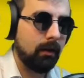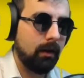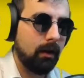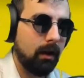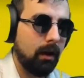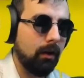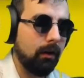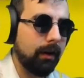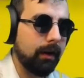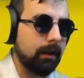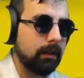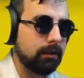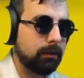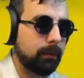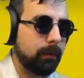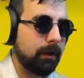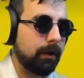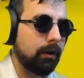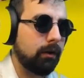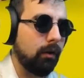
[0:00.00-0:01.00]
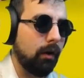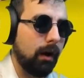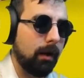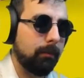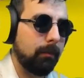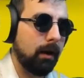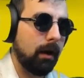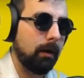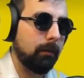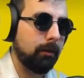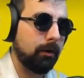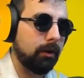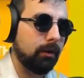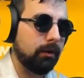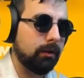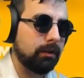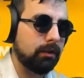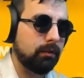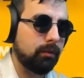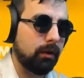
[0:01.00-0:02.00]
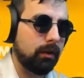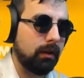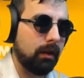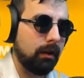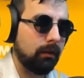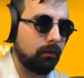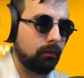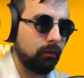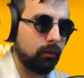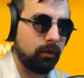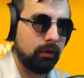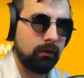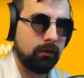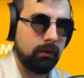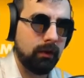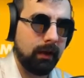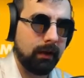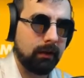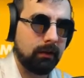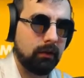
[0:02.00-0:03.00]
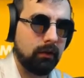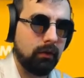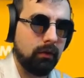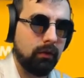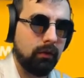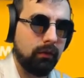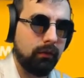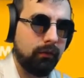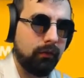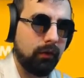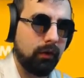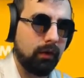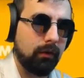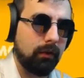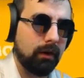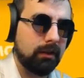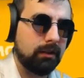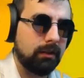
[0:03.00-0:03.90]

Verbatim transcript: Okay, that's pretty cool. I'm, I'm curious what that would like do for the rest